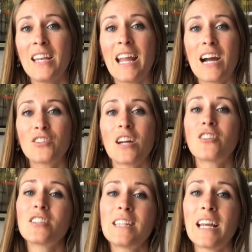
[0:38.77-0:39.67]
Now, to
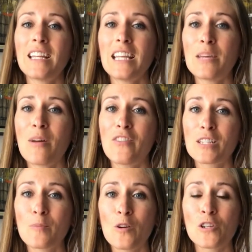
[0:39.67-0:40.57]
understand E M F
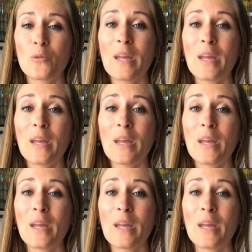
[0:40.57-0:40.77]
exposure,